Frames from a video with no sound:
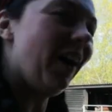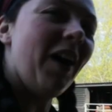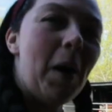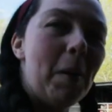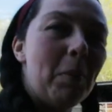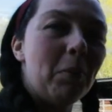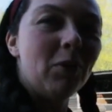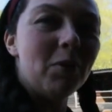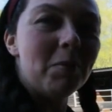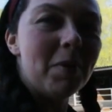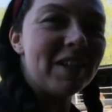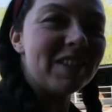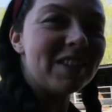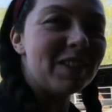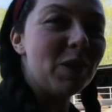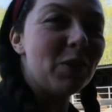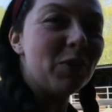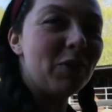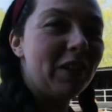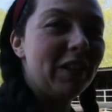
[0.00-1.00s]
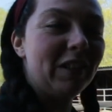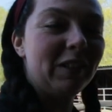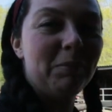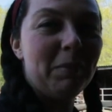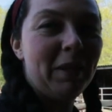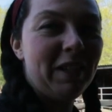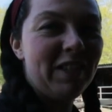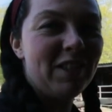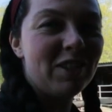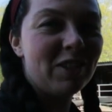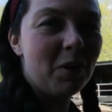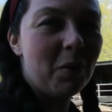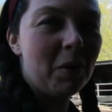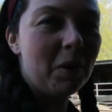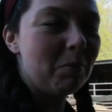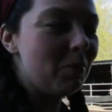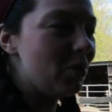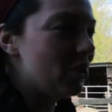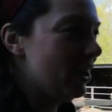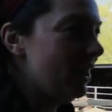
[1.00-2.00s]
I bought myself a little mini
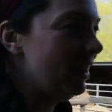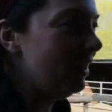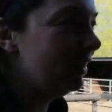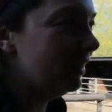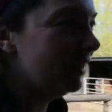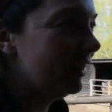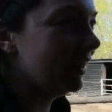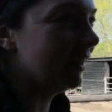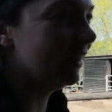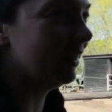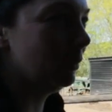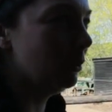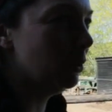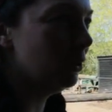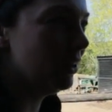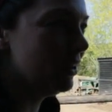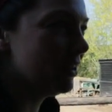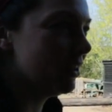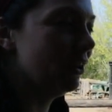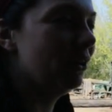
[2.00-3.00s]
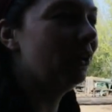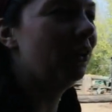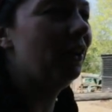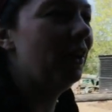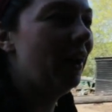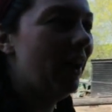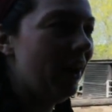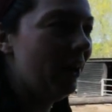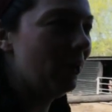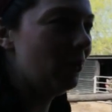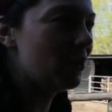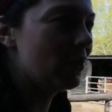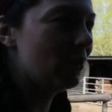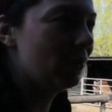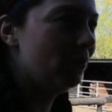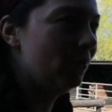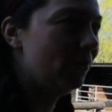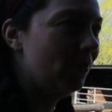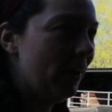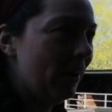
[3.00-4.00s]
sewing machine because I wanted to learn how to
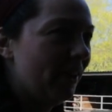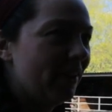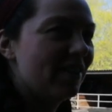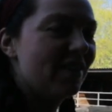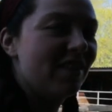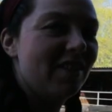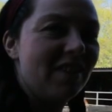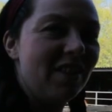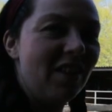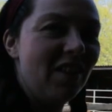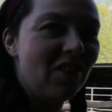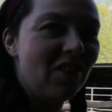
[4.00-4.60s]
fix